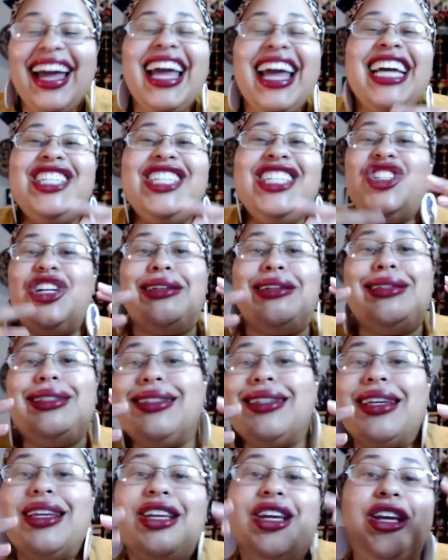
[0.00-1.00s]

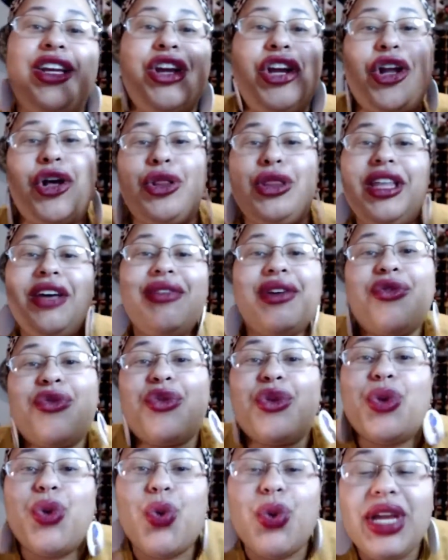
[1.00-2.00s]
just, you know, living
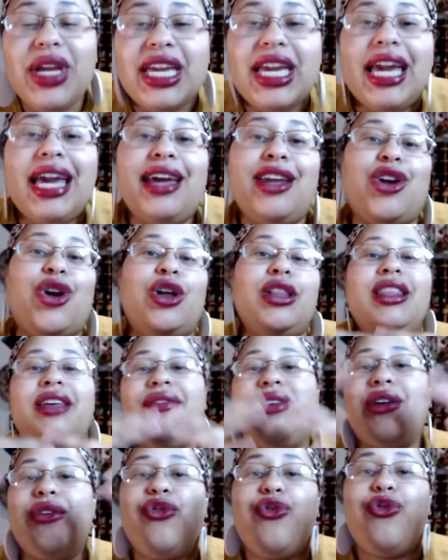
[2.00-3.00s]
for the weekend or
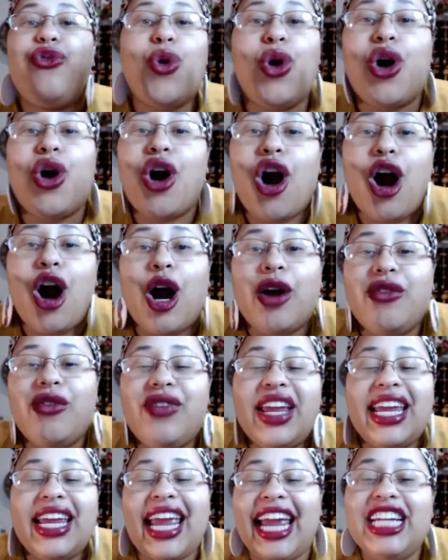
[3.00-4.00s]
living for our
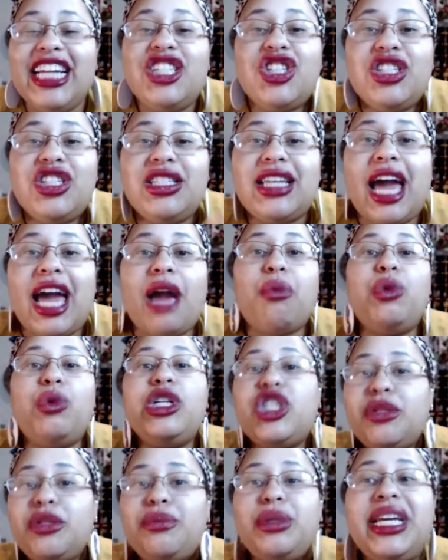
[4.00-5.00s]
vacation time. We
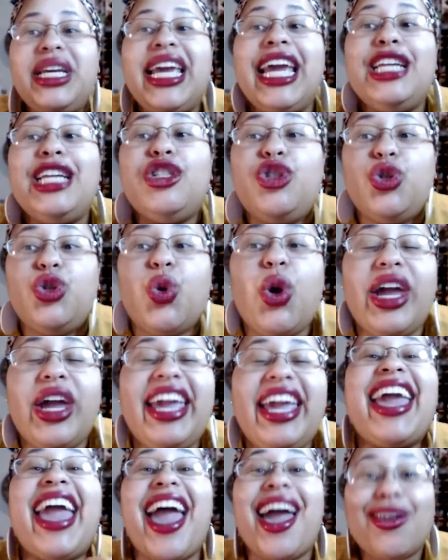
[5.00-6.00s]
should be
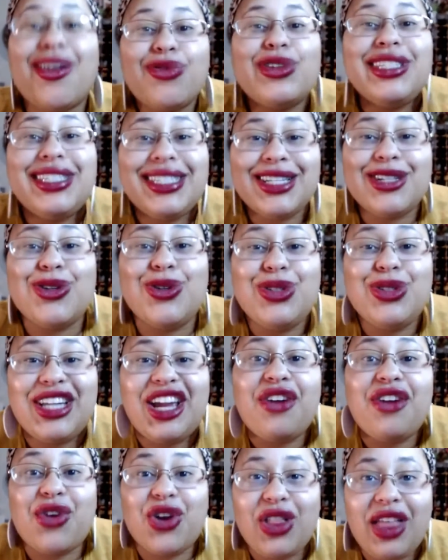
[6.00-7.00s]
enjoying every single day
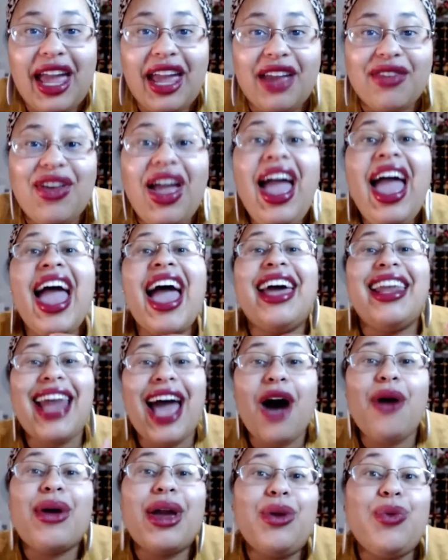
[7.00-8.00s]
of our life. And
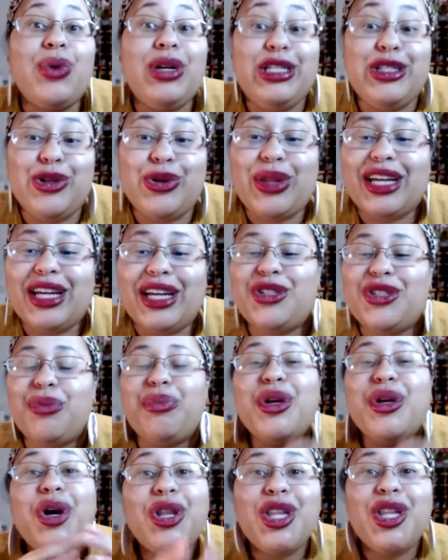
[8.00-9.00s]
how can we do that? So
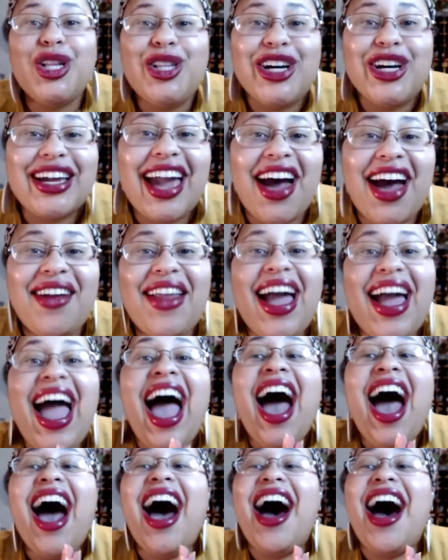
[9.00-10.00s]
be on the lookout.
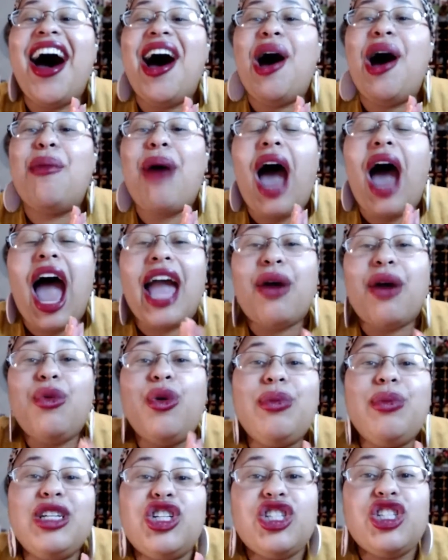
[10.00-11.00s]
Um, I will
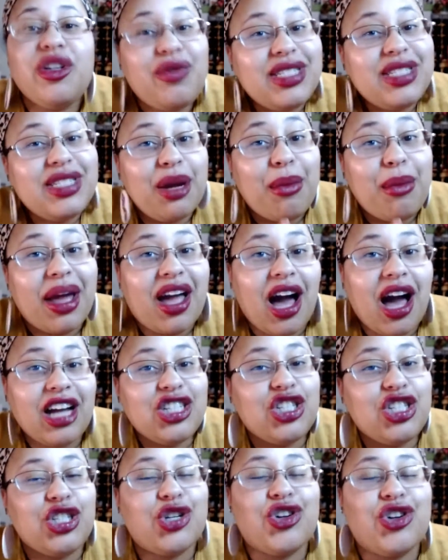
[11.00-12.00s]
be shifting my
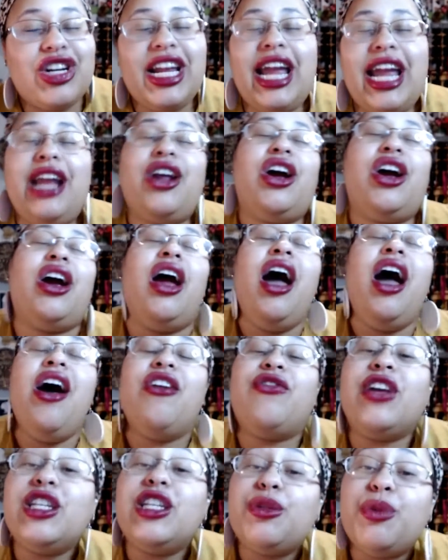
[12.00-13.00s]
Conscious Creator
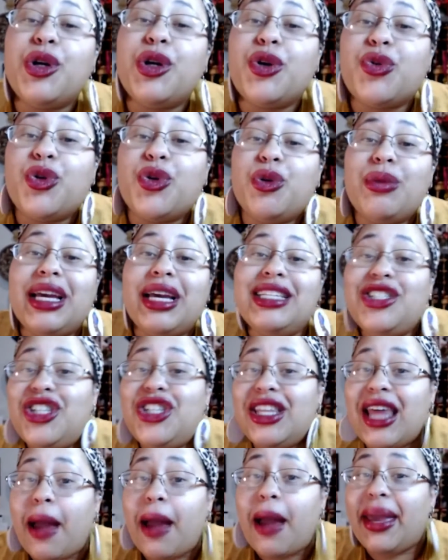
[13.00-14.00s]
Facebook group into
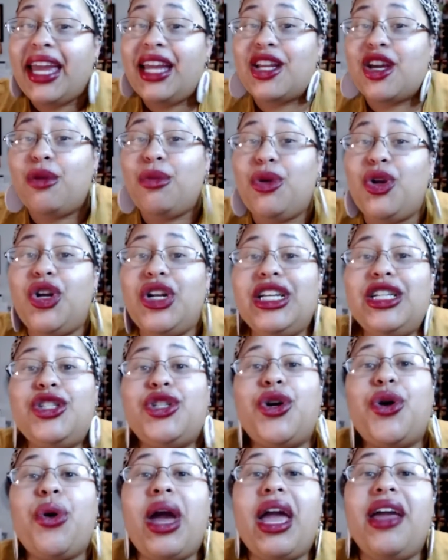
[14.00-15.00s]
that paid community.
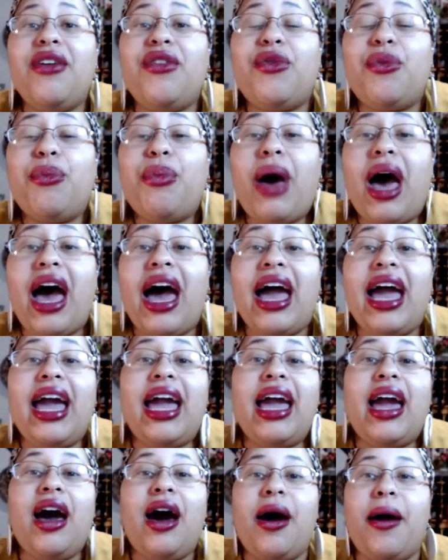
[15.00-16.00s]
So if
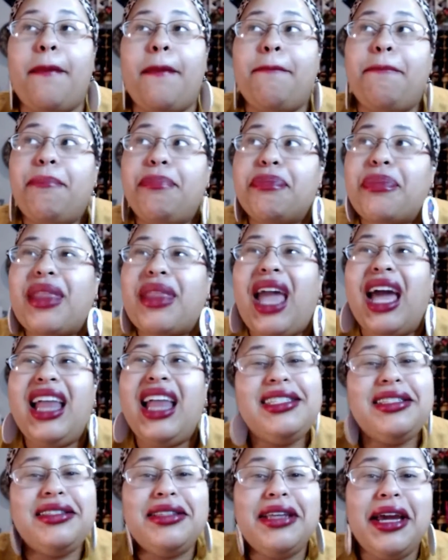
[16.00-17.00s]
by, um,
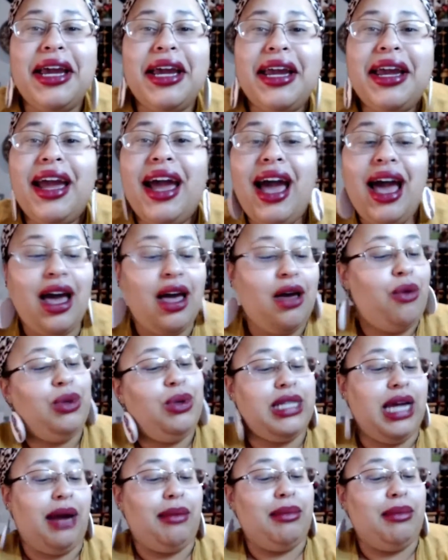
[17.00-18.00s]
let's say, what
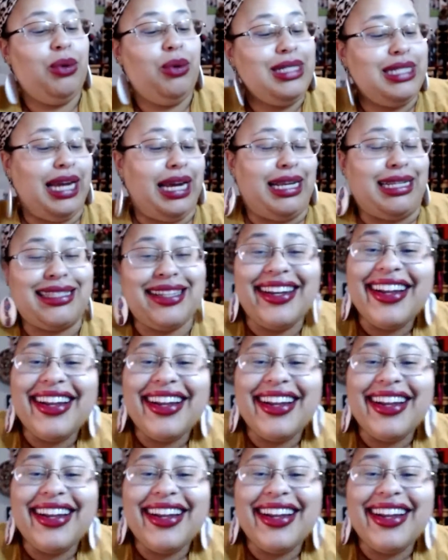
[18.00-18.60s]
time, what day is it?